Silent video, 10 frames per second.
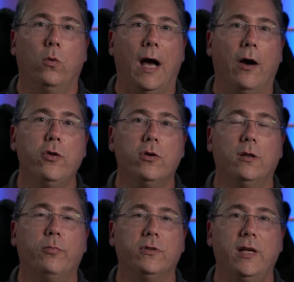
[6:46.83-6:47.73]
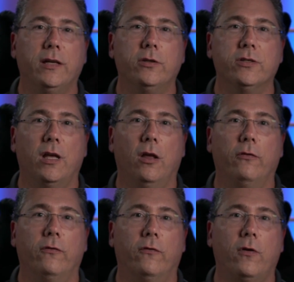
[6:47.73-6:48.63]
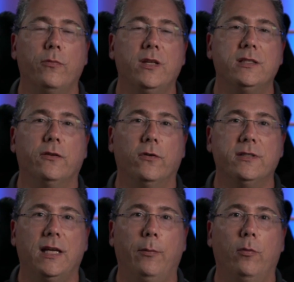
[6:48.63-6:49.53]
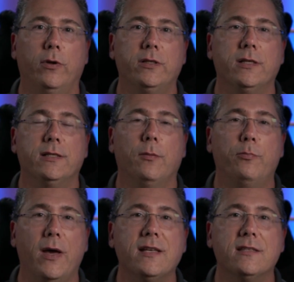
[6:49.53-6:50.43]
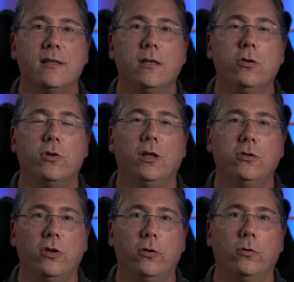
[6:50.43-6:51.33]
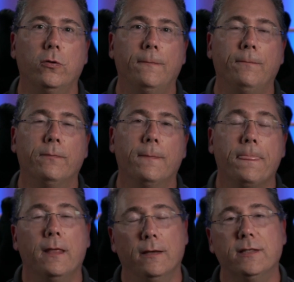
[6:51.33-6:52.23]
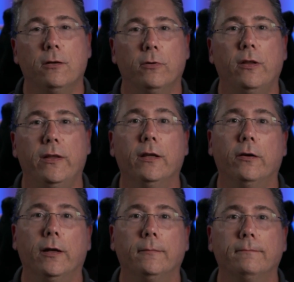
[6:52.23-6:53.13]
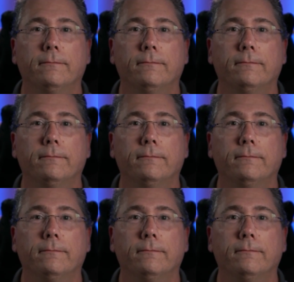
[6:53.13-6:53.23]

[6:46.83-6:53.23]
how you can protect yourself from these different cyber breaches, the best thing you can do is get rid of the internet.